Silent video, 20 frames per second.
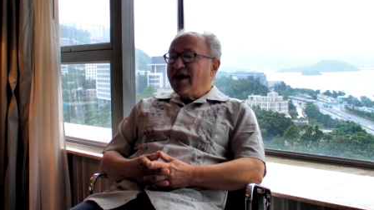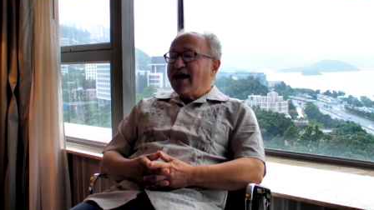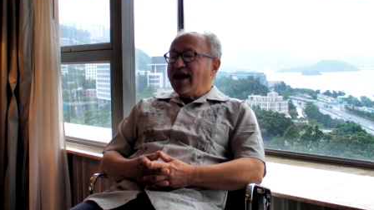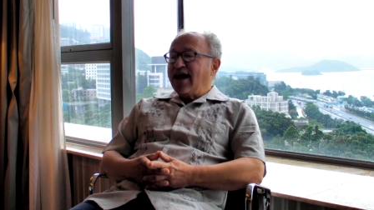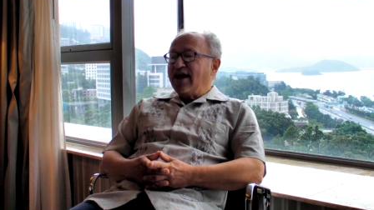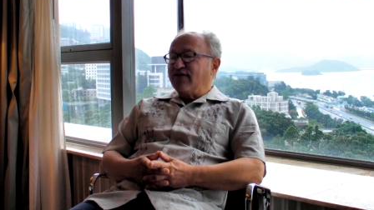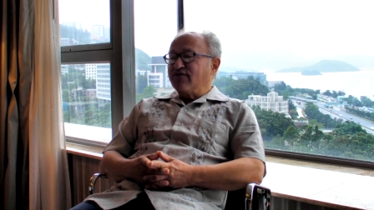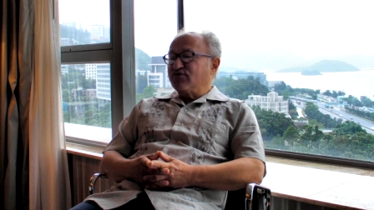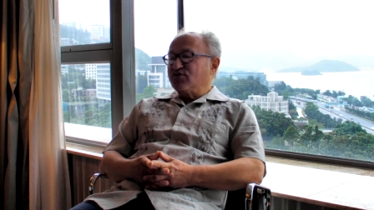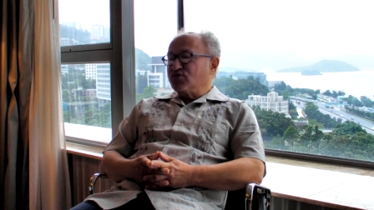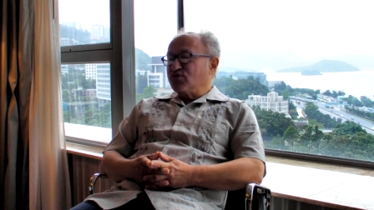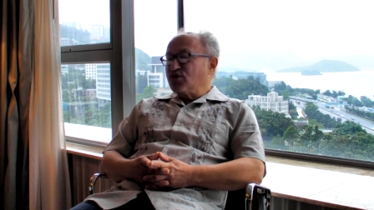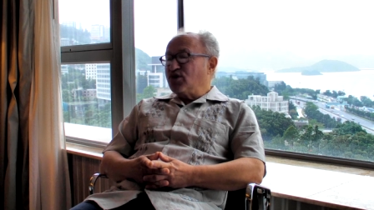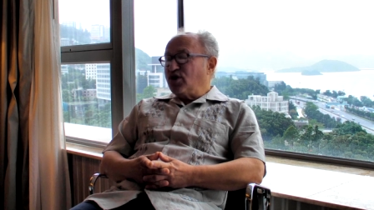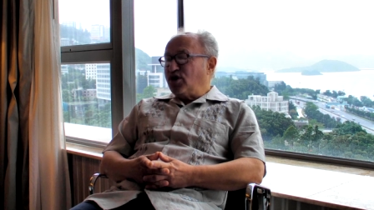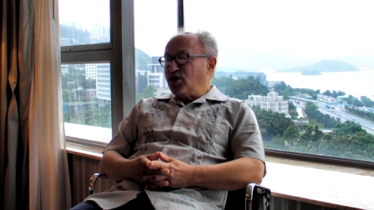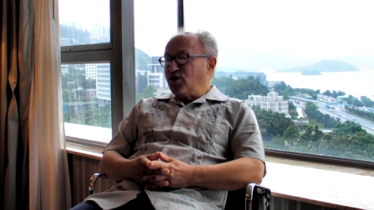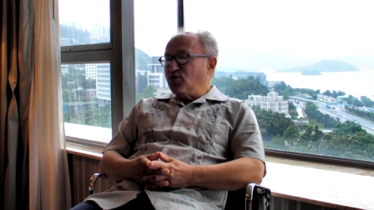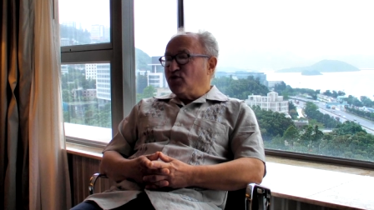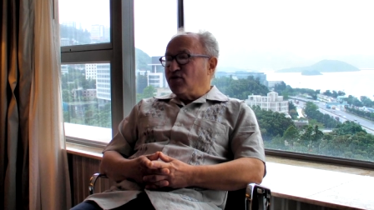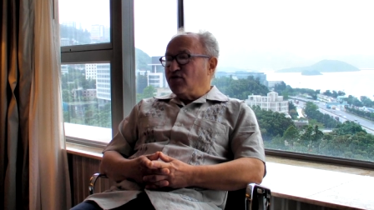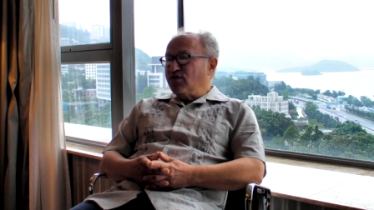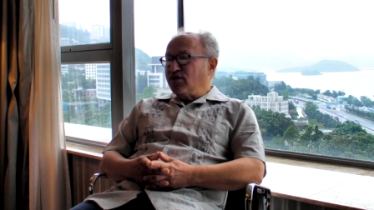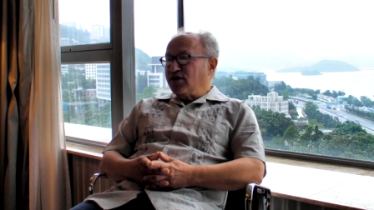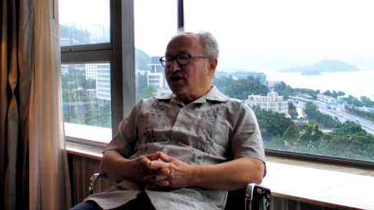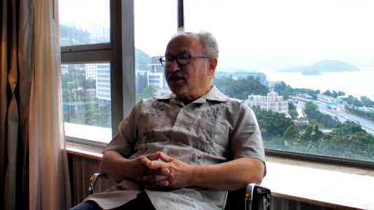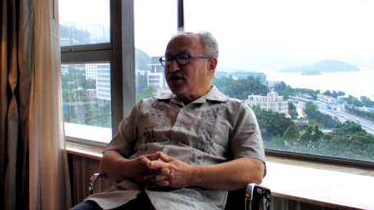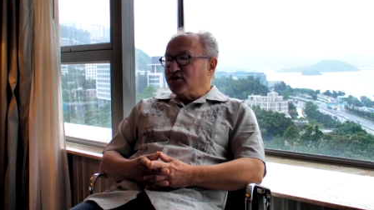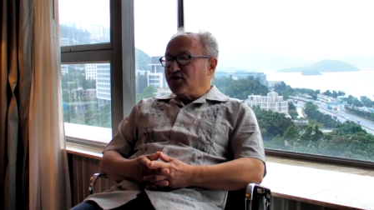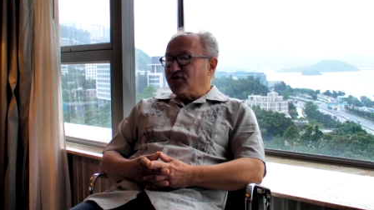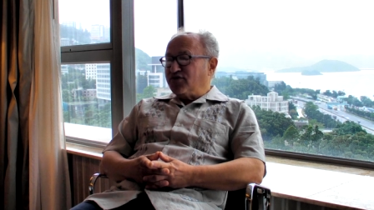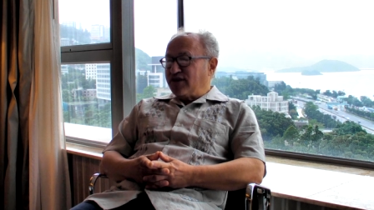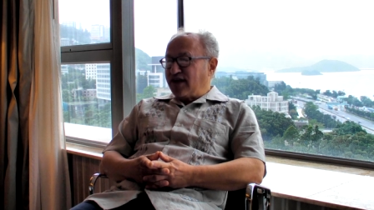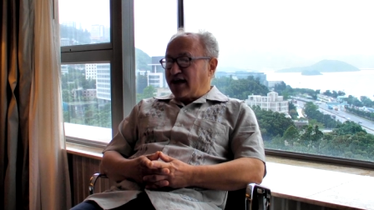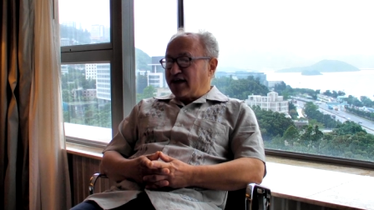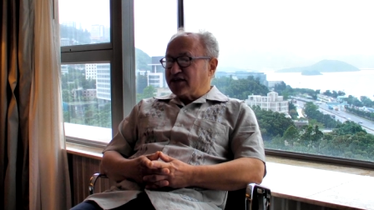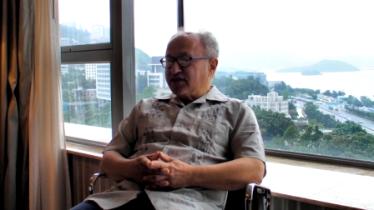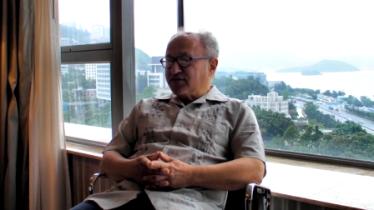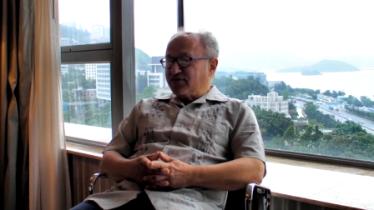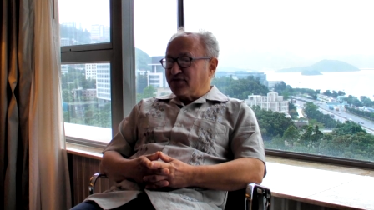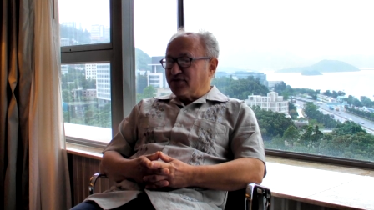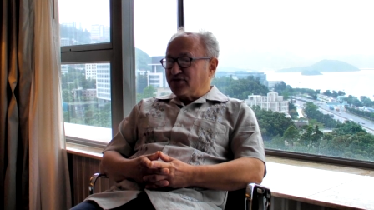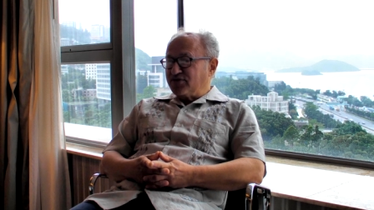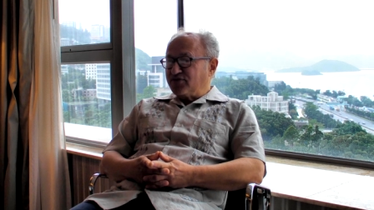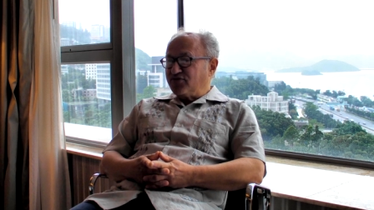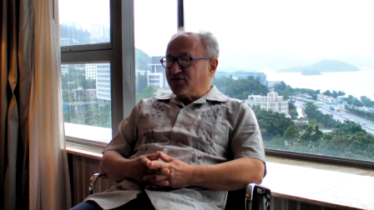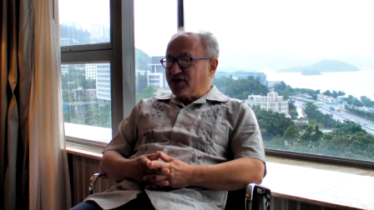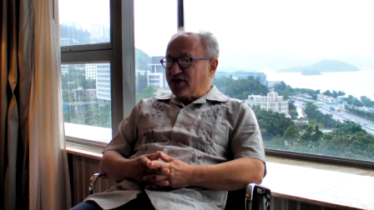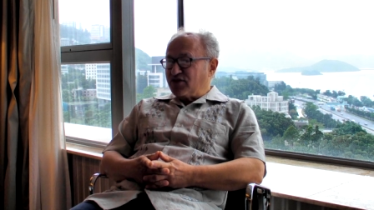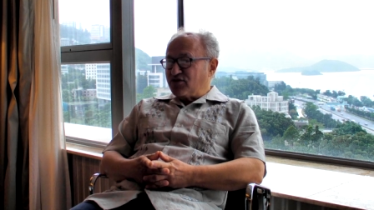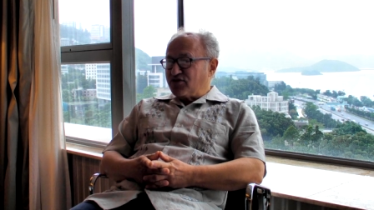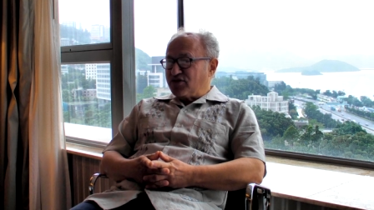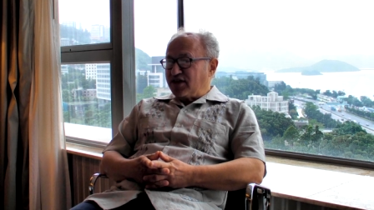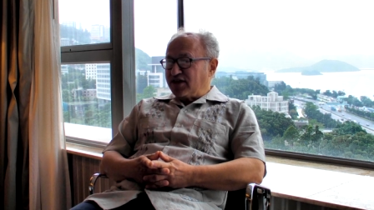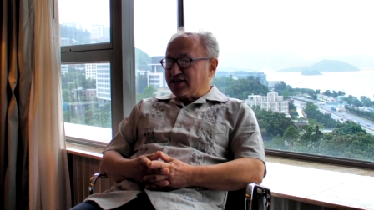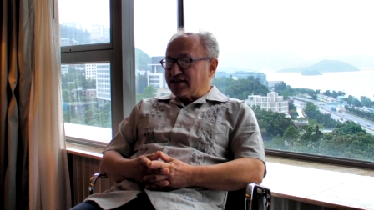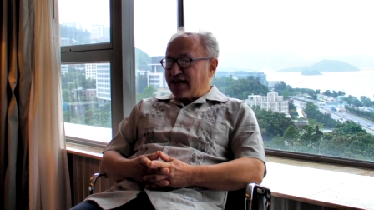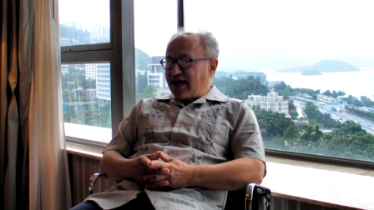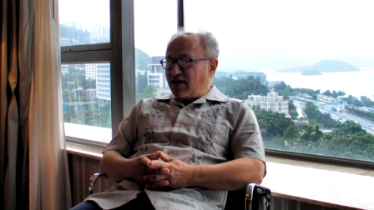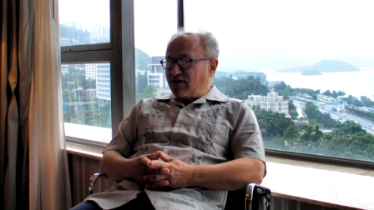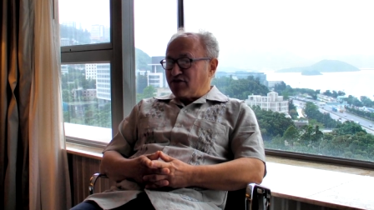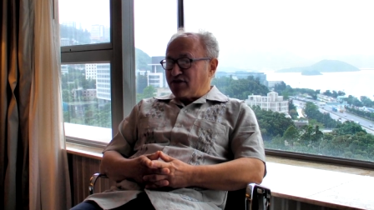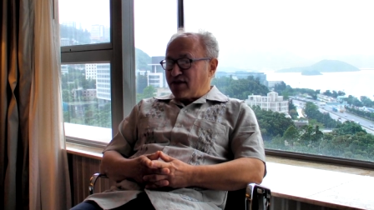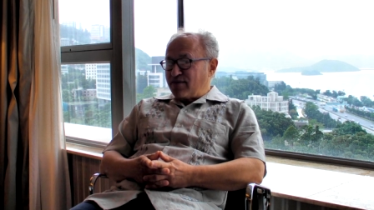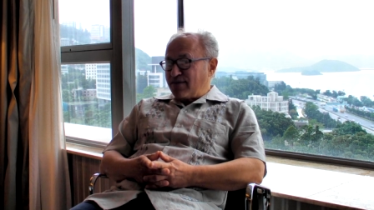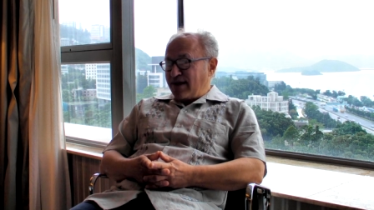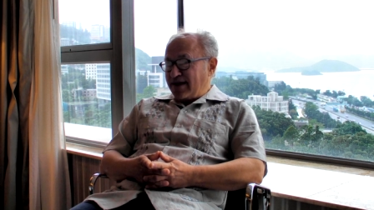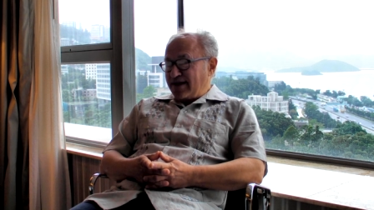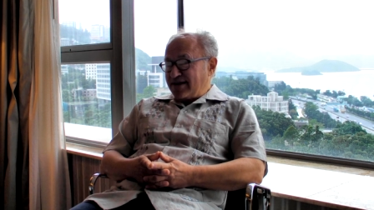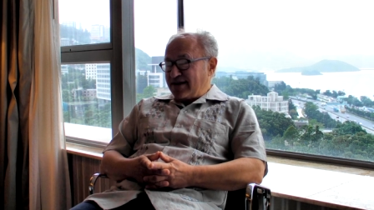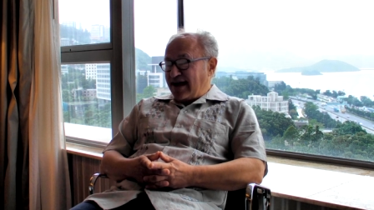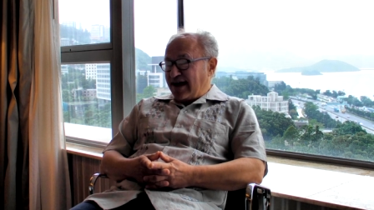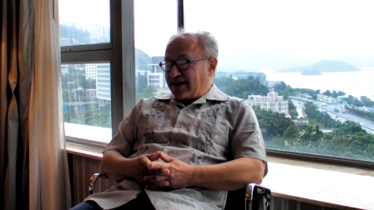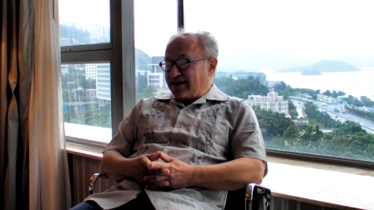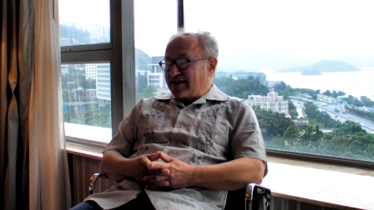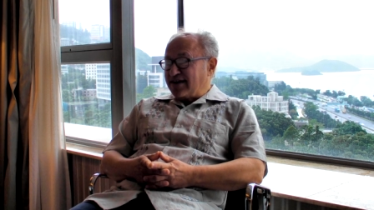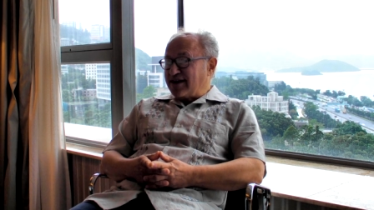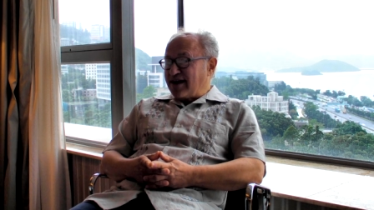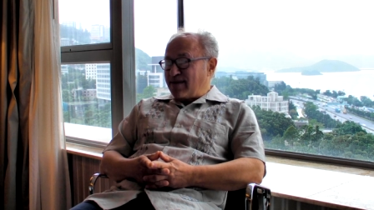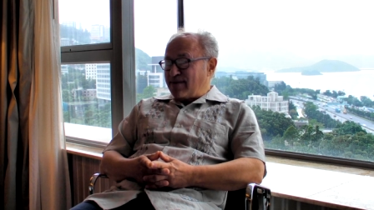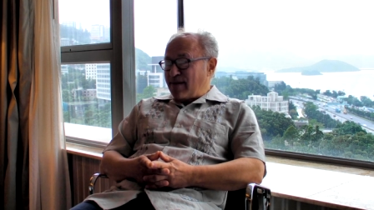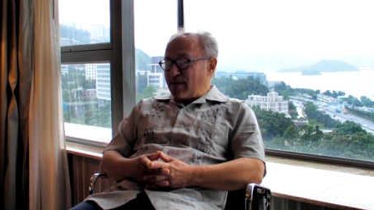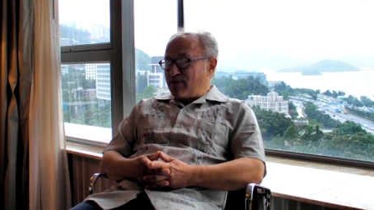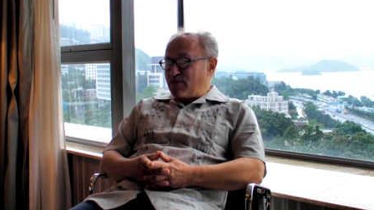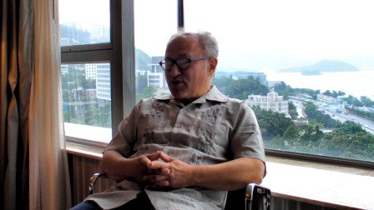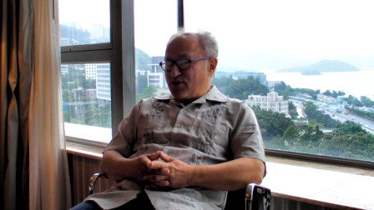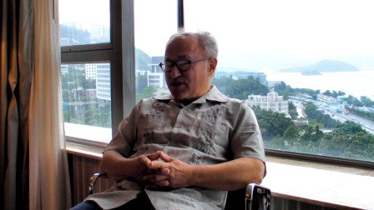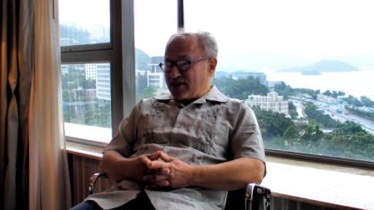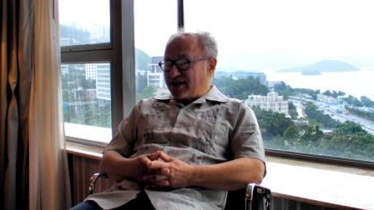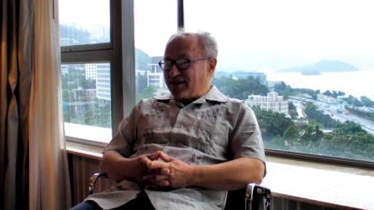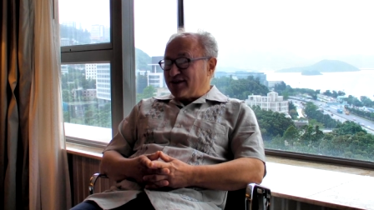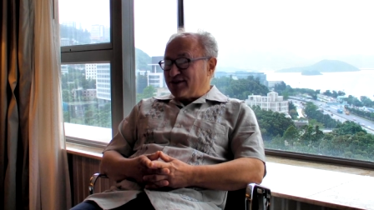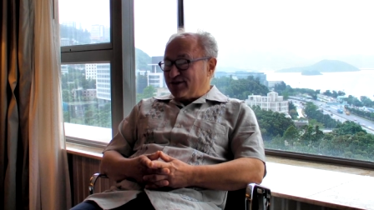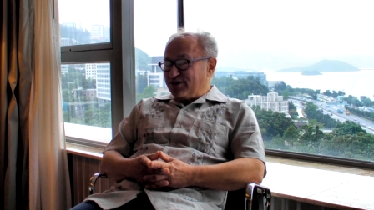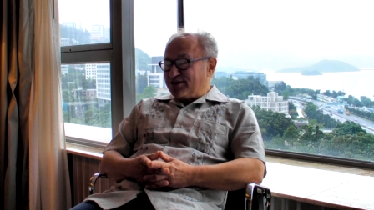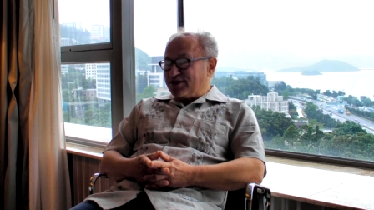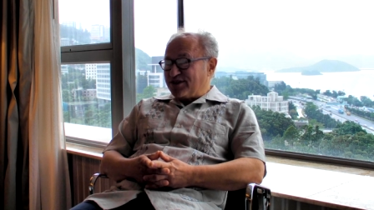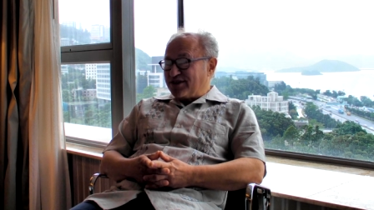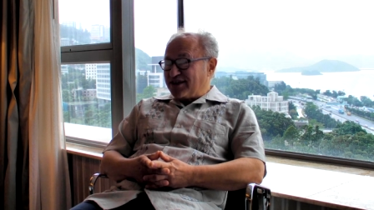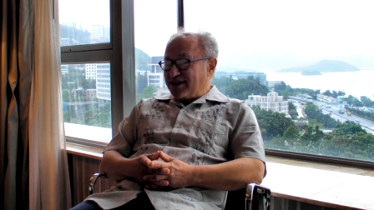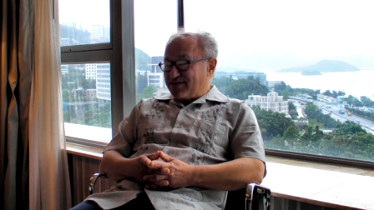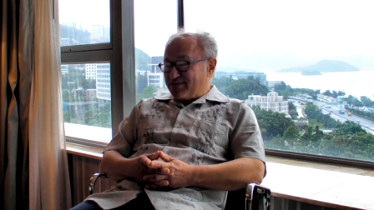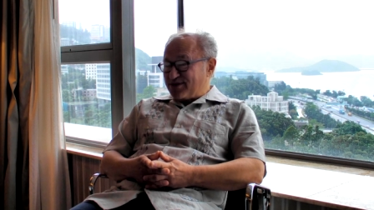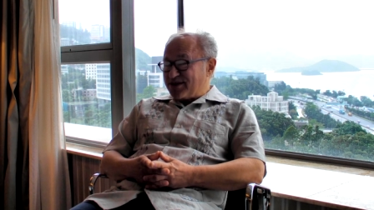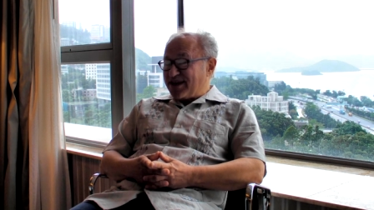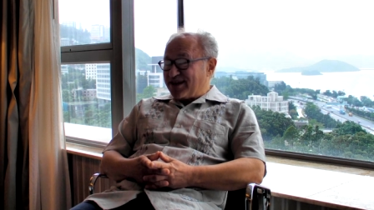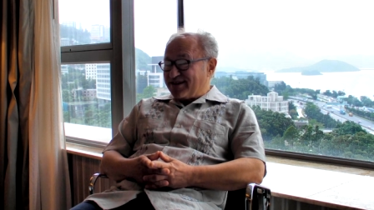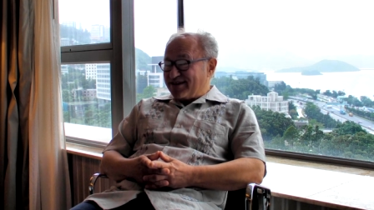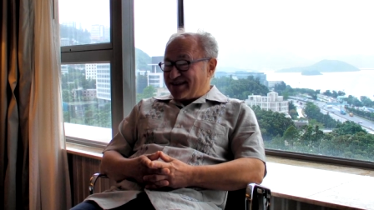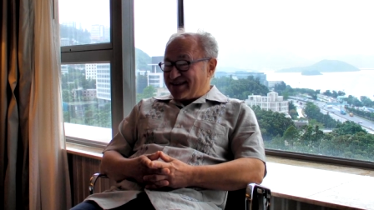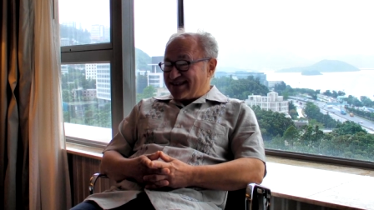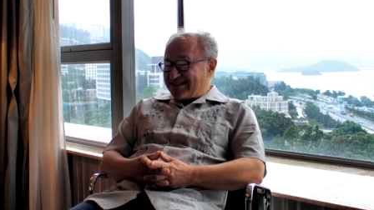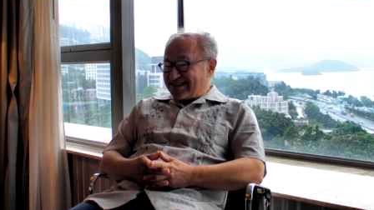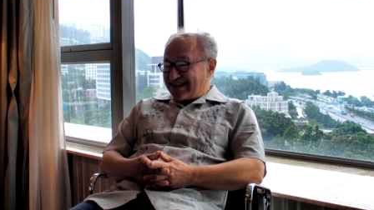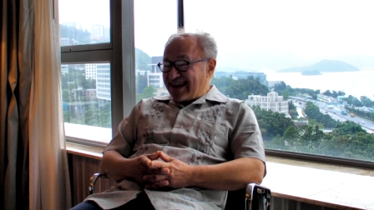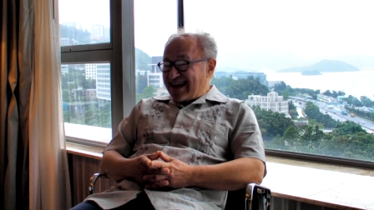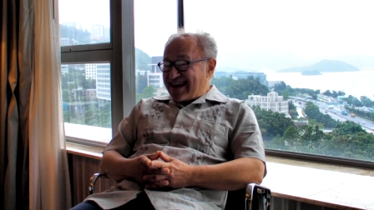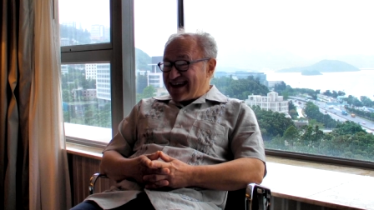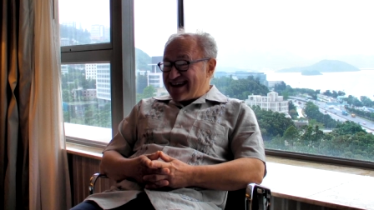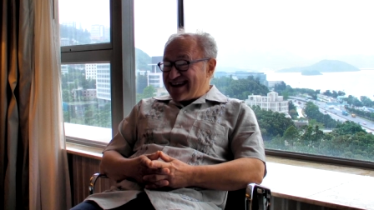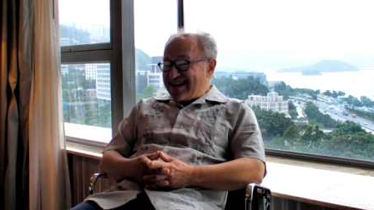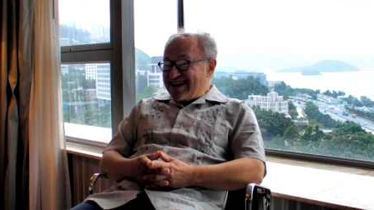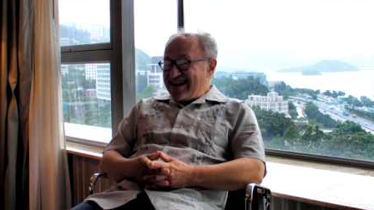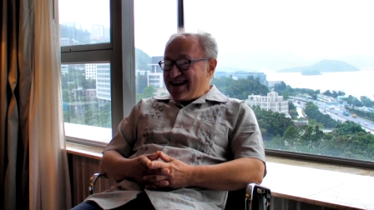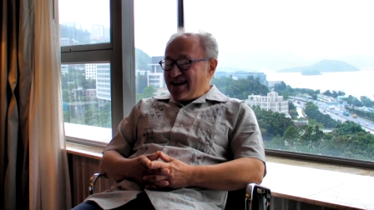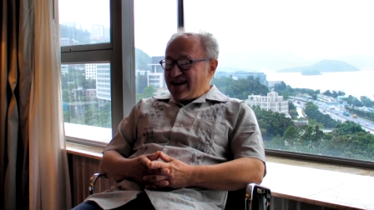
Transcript: After all, when the legal philosophers figure things out, they might not come up with the conclusion the libertarians like.